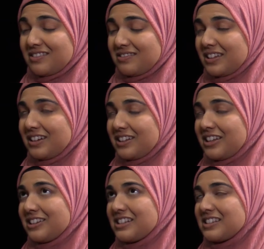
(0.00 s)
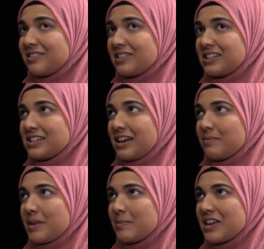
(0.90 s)
That, it's it's not
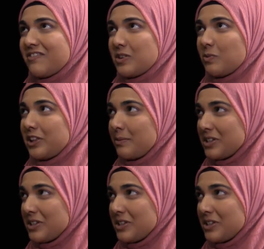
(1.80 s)
maybe even a willing